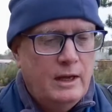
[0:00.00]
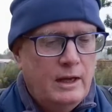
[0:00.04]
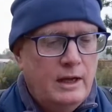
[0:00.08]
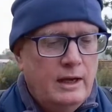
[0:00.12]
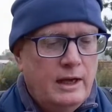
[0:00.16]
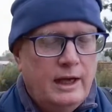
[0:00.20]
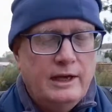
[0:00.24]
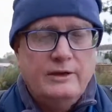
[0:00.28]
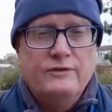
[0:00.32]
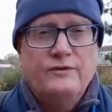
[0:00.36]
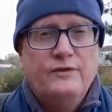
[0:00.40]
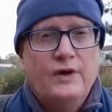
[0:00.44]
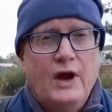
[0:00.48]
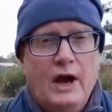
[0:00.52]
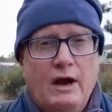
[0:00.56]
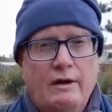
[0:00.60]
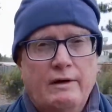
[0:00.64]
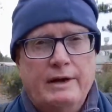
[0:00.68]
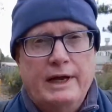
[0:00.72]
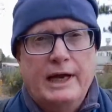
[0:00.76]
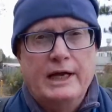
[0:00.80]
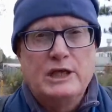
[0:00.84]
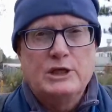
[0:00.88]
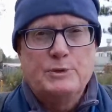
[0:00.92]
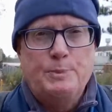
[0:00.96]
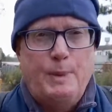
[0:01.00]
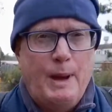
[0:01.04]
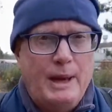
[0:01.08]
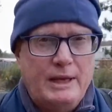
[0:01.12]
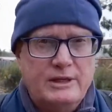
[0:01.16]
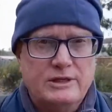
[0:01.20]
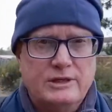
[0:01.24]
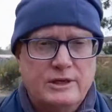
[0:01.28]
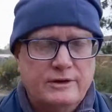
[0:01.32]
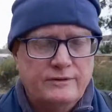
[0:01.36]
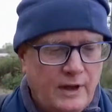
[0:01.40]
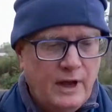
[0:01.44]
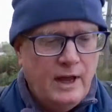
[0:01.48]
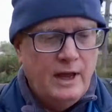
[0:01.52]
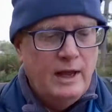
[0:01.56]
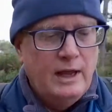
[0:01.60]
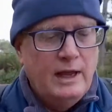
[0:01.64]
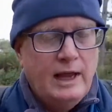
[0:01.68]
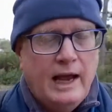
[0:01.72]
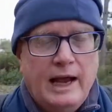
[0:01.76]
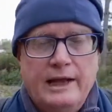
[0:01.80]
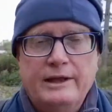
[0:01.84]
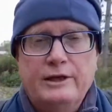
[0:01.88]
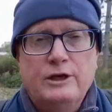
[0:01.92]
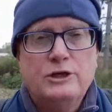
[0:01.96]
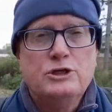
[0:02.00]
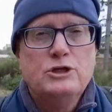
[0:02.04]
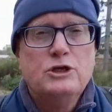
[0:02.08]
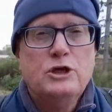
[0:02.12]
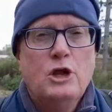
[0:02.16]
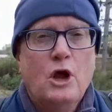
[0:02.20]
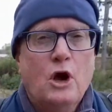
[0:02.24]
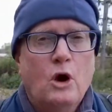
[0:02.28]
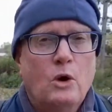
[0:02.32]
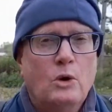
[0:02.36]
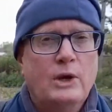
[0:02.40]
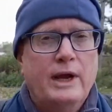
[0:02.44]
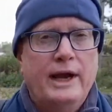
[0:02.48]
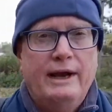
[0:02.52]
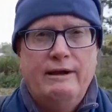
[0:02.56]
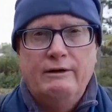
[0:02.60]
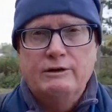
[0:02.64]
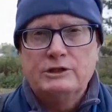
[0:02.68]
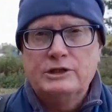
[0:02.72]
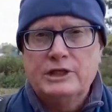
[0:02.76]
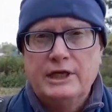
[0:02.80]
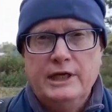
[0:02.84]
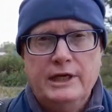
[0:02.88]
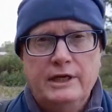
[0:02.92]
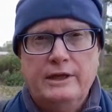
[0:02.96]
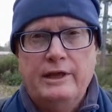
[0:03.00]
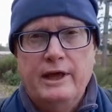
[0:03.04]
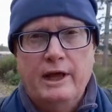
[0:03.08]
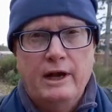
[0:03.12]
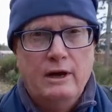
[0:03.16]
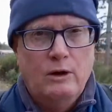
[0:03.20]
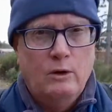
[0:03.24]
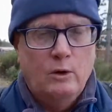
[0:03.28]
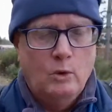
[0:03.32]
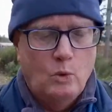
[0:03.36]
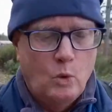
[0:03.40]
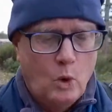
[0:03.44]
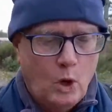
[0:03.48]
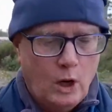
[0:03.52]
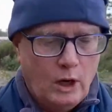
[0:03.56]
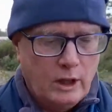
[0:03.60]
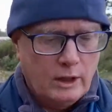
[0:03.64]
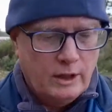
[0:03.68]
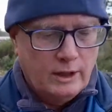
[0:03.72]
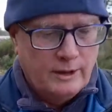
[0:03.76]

It's very expensive, and there's no guarantee that it'll work.